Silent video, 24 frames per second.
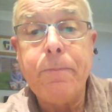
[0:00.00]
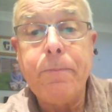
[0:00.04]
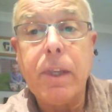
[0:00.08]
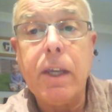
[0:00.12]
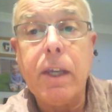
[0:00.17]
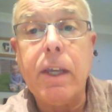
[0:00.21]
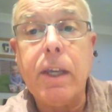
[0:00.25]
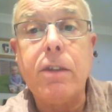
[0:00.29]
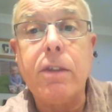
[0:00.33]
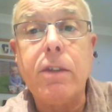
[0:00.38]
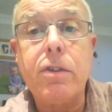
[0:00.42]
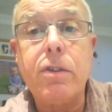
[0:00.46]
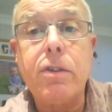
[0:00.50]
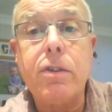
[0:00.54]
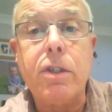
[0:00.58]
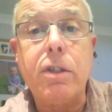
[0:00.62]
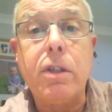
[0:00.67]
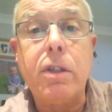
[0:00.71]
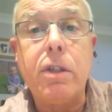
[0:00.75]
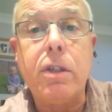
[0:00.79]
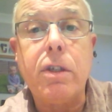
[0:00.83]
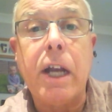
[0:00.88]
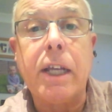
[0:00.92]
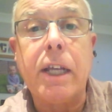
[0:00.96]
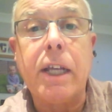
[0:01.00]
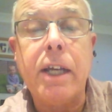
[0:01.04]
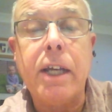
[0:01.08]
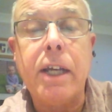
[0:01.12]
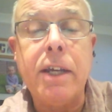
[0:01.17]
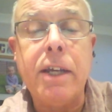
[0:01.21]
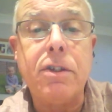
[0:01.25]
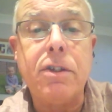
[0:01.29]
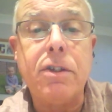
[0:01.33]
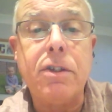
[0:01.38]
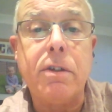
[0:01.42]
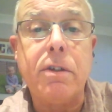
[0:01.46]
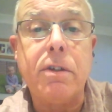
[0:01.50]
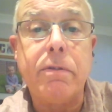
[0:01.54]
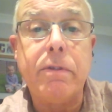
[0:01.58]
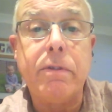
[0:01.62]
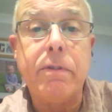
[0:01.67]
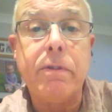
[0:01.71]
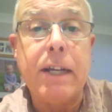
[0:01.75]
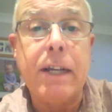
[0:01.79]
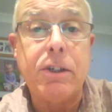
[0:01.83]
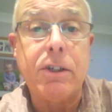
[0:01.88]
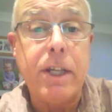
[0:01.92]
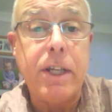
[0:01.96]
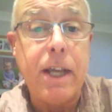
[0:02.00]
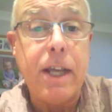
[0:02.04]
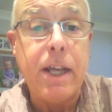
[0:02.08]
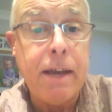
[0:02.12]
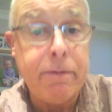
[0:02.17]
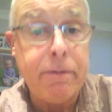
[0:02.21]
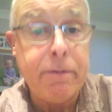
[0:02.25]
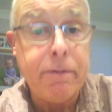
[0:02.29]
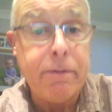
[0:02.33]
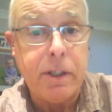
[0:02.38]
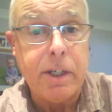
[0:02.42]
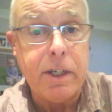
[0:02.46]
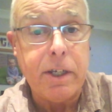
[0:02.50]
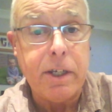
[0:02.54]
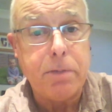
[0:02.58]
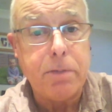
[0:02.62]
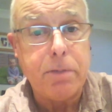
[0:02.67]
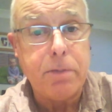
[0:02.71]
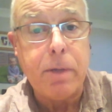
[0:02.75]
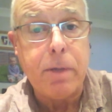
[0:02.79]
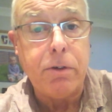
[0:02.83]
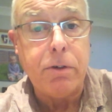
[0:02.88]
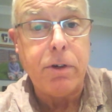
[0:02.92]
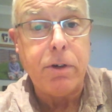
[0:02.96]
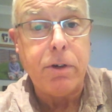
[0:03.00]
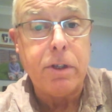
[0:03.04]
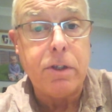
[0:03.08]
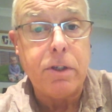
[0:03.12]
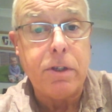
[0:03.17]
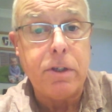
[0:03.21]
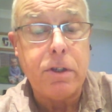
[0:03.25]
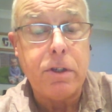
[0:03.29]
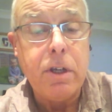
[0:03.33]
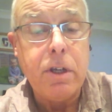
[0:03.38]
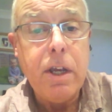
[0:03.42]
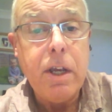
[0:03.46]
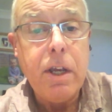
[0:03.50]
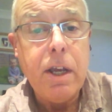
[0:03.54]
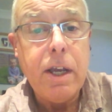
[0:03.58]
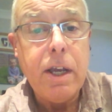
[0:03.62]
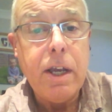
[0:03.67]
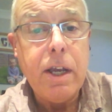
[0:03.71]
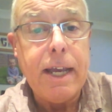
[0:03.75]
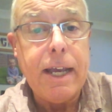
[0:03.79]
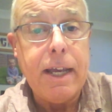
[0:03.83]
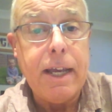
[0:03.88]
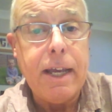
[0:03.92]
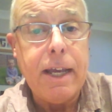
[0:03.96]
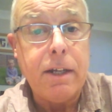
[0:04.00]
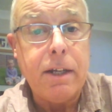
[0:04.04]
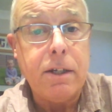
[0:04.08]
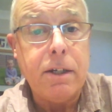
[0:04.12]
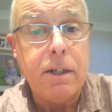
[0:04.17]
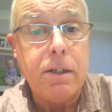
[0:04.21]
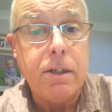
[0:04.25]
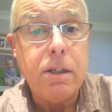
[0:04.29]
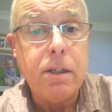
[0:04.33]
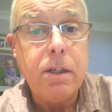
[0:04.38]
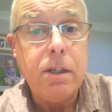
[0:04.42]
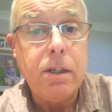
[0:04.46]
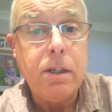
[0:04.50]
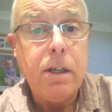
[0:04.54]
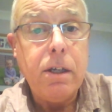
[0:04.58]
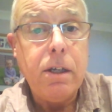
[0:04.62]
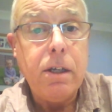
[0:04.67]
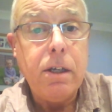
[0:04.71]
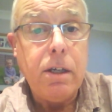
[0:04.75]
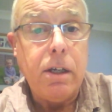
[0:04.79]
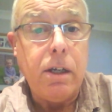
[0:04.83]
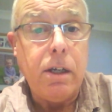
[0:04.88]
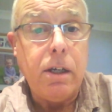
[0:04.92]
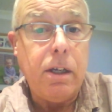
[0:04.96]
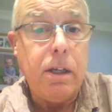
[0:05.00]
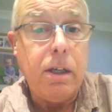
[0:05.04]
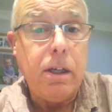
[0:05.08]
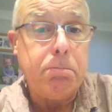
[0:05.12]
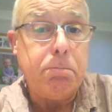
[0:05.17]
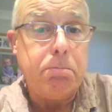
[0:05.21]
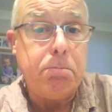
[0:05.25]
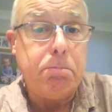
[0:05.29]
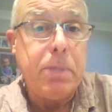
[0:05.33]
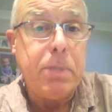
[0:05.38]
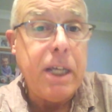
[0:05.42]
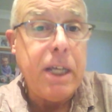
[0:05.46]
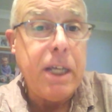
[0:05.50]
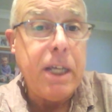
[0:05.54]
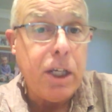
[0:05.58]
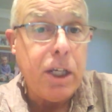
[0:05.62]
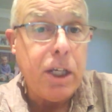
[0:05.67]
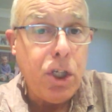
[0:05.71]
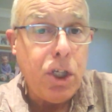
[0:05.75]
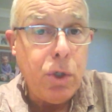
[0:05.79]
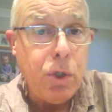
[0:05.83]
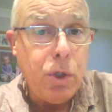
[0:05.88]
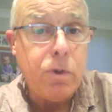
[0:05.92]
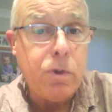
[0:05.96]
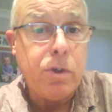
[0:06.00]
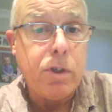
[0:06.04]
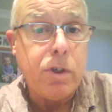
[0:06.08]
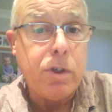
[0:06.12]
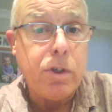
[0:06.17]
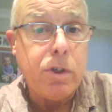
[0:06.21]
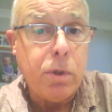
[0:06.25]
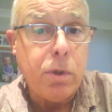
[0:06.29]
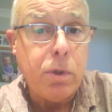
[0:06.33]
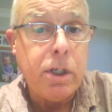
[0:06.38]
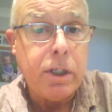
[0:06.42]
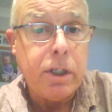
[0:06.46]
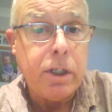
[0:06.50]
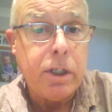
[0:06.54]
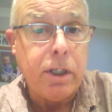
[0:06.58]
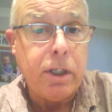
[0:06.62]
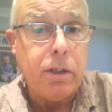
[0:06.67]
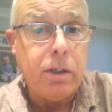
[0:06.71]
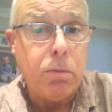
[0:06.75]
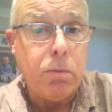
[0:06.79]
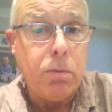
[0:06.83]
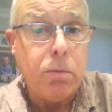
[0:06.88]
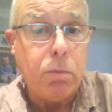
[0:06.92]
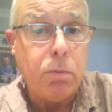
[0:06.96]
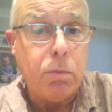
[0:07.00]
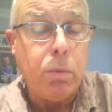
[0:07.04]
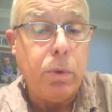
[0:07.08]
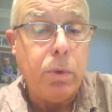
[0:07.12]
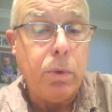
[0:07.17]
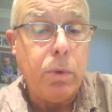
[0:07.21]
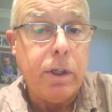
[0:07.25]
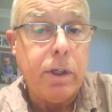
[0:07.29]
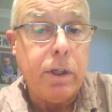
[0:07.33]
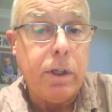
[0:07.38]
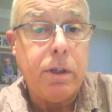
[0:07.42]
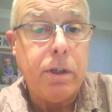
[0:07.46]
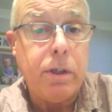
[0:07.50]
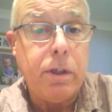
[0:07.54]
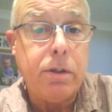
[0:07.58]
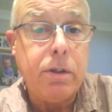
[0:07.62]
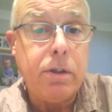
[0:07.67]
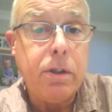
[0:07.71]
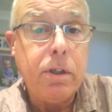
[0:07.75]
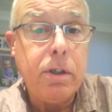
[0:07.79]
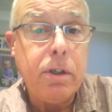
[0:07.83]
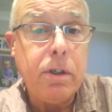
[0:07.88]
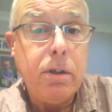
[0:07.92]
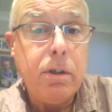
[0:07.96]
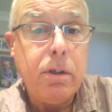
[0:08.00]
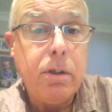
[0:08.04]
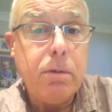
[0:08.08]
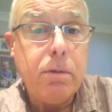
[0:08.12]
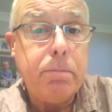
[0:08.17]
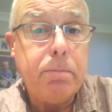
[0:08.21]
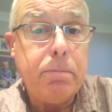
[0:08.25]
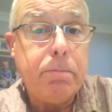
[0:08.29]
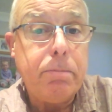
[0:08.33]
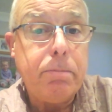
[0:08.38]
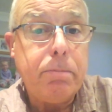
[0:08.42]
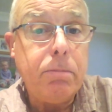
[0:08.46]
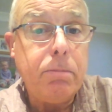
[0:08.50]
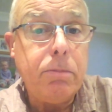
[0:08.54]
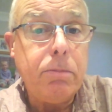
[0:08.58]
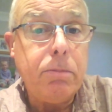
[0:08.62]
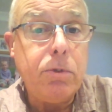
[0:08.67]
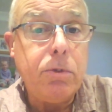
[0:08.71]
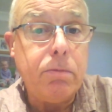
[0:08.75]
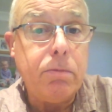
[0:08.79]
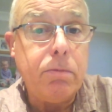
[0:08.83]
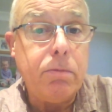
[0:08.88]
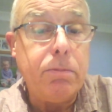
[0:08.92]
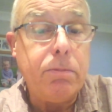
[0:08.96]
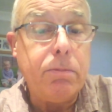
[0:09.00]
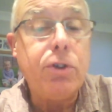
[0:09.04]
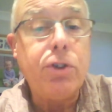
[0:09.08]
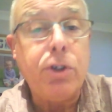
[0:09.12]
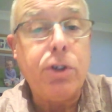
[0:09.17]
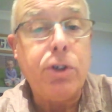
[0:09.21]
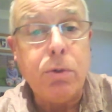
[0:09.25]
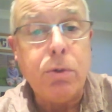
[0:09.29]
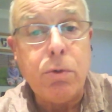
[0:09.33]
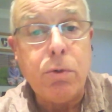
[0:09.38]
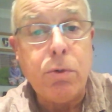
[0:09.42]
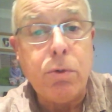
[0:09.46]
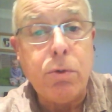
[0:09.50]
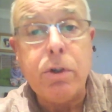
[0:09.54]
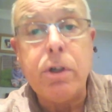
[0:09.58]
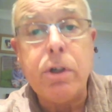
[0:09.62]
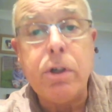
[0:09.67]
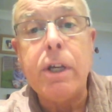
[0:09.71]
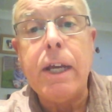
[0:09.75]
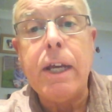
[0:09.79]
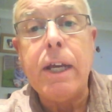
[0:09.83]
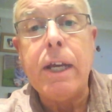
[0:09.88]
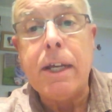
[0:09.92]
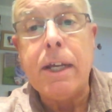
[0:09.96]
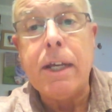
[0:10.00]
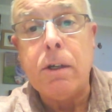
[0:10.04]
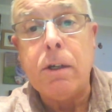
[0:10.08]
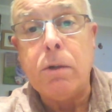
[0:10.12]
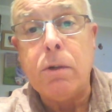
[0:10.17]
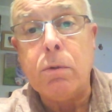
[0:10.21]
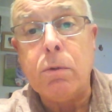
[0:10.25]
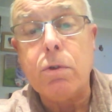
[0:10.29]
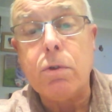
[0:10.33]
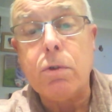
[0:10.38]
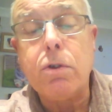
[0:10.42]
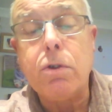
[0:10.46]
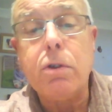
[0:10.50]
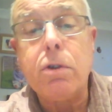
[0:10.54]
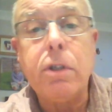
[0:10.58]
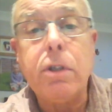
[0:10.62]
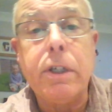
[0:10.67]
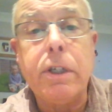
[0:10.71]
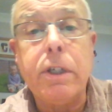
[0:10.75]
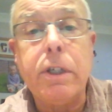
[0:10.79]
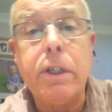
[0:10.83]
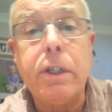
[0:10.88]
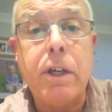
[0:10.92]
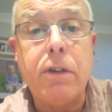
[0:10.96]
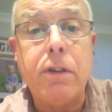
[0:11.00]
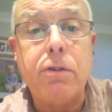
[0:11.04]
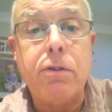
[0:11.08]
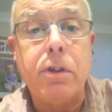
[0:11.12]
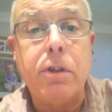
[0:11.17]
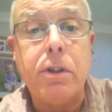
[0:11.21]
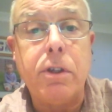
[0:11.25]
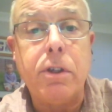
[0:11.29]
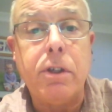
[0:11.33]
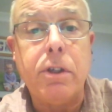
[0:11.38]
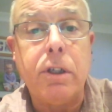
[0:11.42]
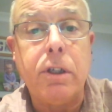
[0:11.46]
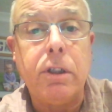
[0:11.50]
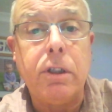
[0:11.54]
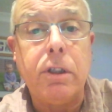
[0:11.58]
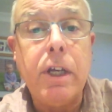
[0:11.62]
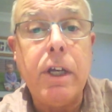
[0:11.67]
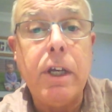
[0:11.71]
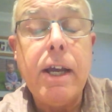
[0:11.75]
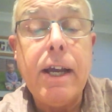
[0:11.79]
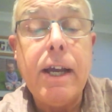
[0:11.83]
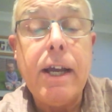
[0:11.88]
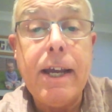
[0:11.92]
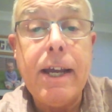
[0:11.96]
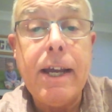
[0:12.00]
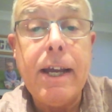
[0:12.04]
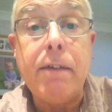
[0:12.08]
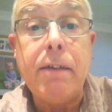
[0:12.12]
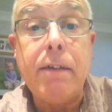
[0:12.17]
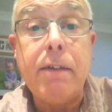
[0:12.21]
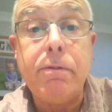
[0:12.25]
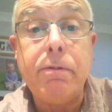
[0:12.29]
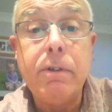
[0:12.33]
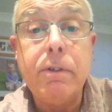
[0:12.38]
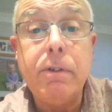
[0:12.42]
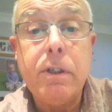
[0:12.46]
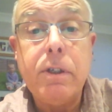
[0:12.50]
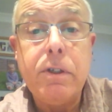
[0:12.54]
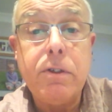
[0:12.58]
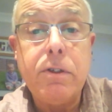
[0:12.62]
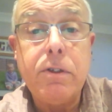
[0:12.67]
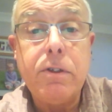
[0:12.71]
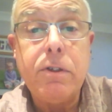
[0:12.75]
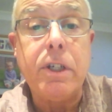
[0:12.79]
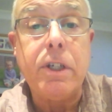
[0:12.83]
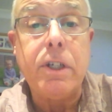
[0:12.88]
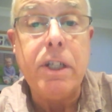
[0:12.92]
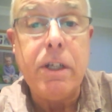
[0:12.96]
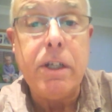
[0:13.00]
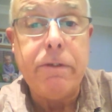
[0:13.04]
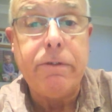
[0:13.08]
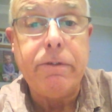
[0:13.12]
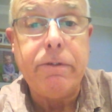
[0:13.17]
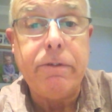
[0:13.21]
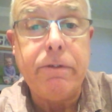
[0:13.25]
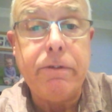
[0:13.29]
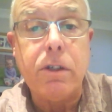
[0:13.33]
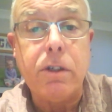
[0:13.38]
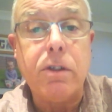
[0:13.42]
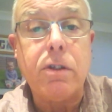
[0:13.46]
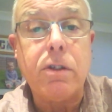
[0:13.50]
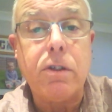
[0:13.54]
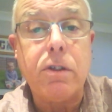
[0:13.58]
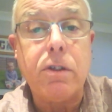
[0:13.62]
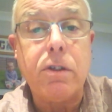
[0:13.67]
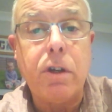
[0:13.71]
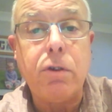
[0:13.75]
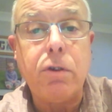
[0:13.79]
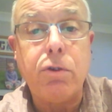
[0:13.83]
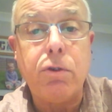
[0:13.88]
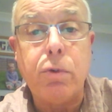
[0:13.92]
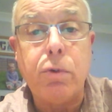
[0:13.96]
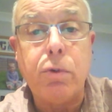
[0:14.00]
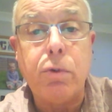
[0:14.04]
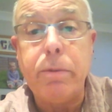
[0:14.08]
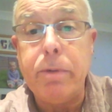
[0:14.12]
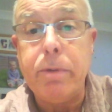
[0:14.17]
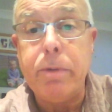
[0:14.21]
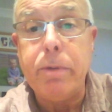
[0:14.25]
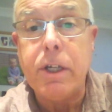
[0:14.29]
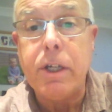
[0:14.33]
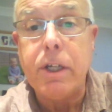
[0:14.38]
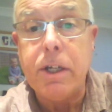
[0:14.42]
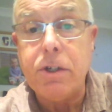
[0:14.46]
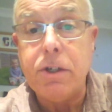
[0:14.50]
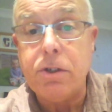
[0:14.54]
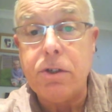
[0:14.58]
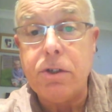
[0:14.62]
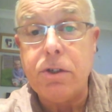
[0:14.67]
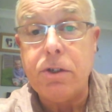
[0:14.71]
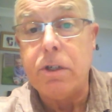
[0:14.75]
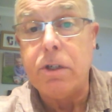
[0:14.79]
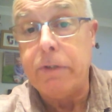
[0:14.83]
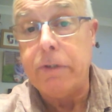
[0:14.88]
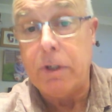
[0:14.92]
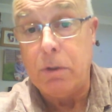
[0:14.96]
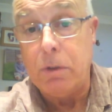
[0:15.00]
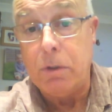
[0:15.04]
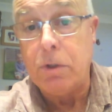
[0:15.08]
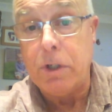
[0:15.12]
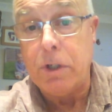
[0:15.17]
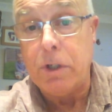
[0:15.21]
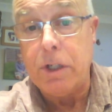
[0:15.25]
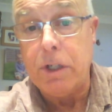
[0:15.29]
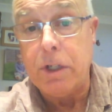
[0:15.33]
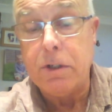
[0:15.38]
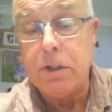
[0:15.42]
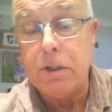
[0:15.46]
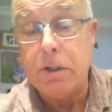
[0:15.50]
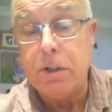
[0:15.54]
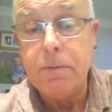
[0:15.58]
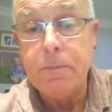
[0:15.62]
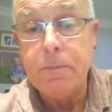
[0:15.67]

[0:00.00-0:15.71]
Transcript: It's a case of actually having the experience and being used to working with children, adults, etc., that have significant social communication difficulties.